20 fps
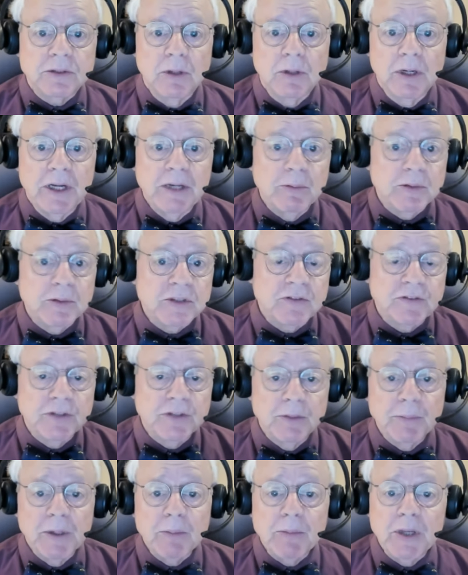He was
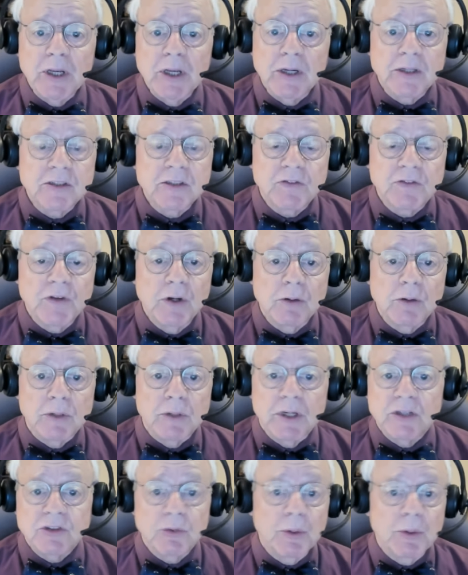filming me on his phone,
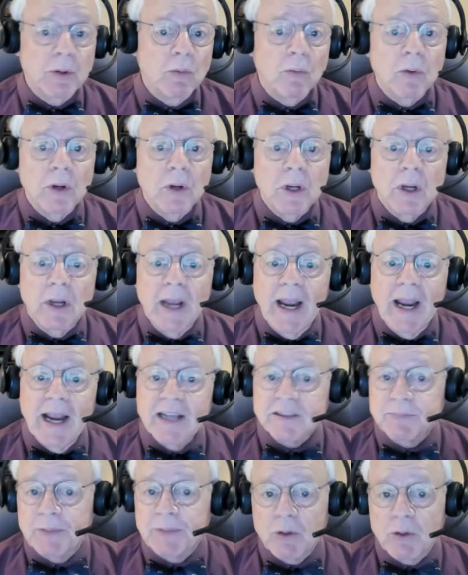and so he
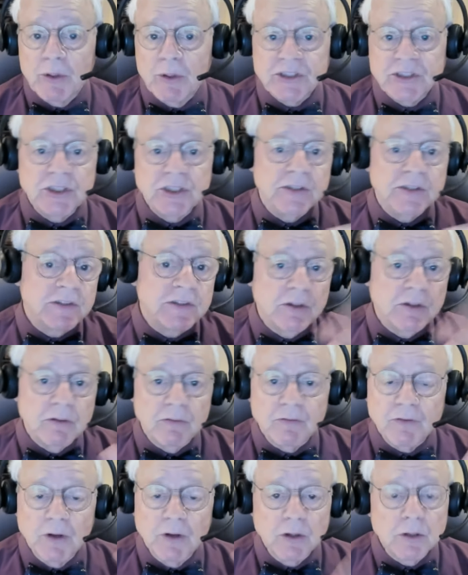asked me questions. He
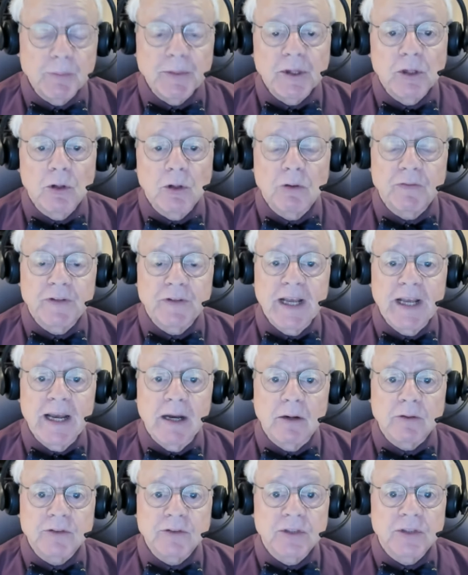followed me all over the
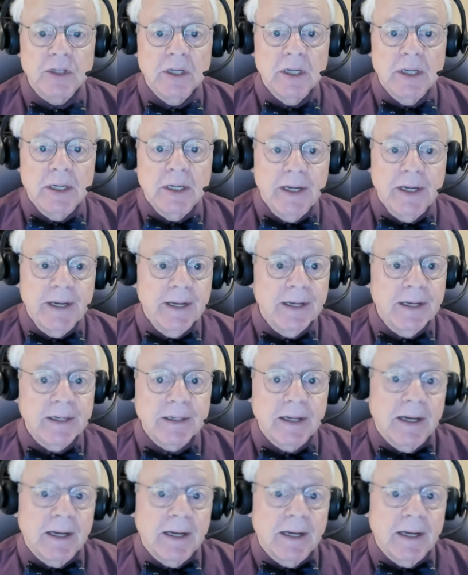house, and